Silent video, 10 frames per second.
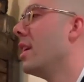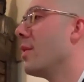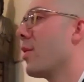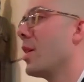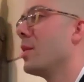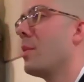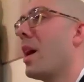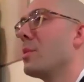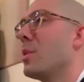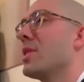a friend of
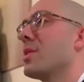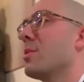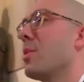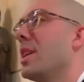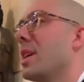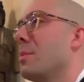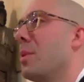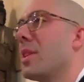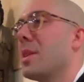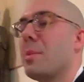mine was reading a
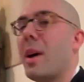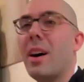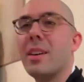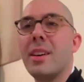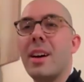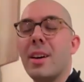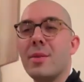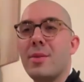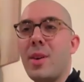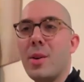book
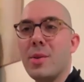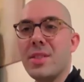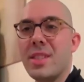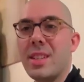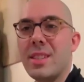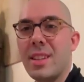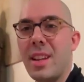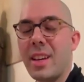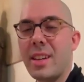about phones and